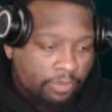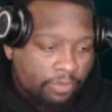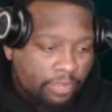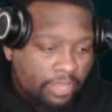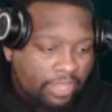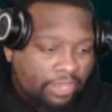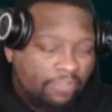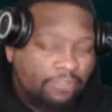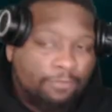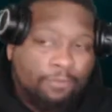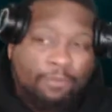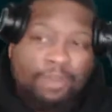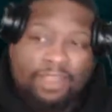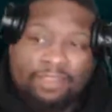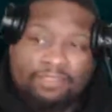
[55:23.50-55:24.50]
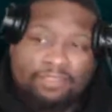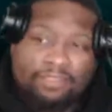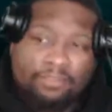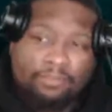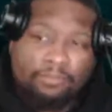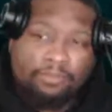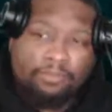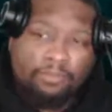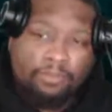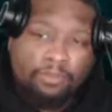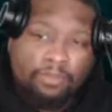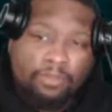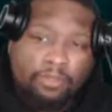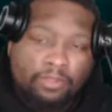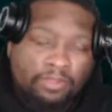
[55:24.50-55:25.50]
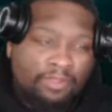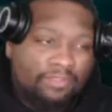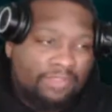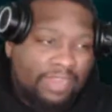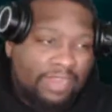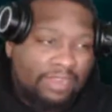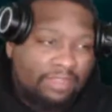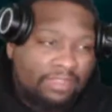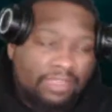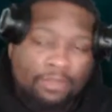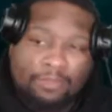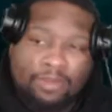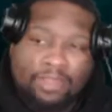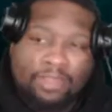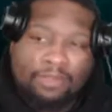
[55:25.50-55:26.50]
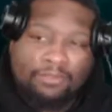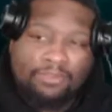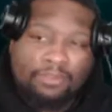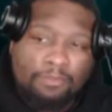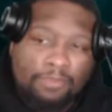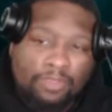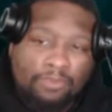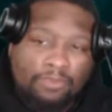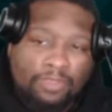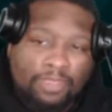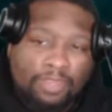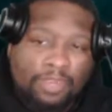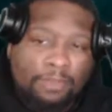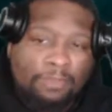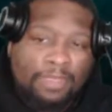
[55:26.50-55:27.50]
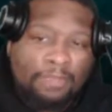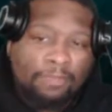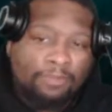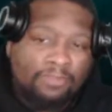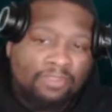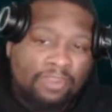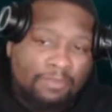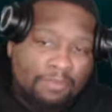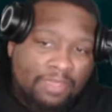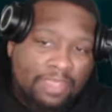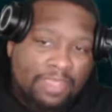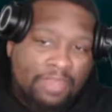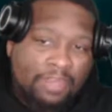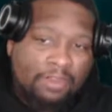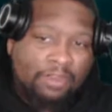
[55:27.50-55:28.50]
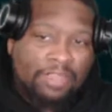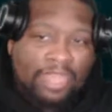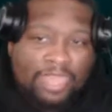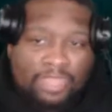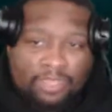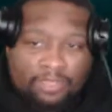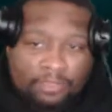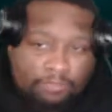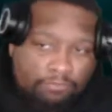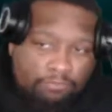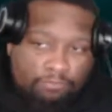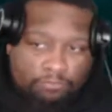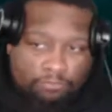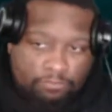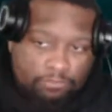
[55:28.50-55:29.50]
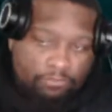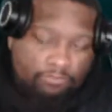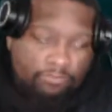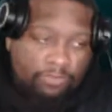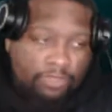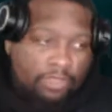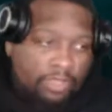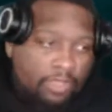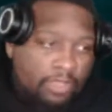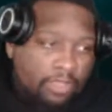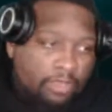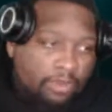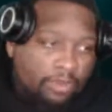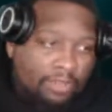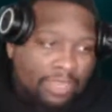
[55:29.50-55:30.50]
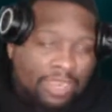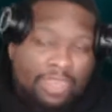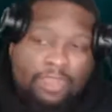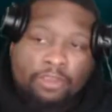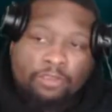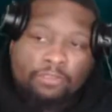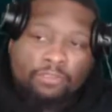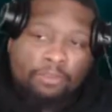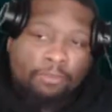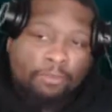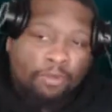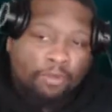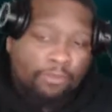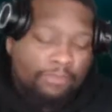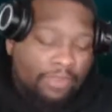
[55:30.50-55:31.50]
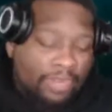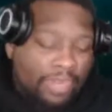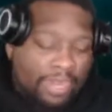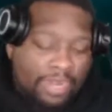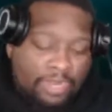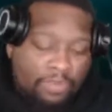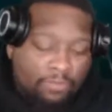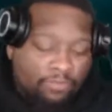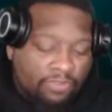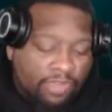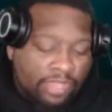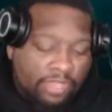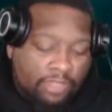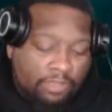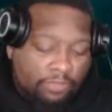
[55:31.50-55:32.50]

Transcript: express this kind of thing when it comes to music and then people see me and they're like you know like how are you so motivated how do you tick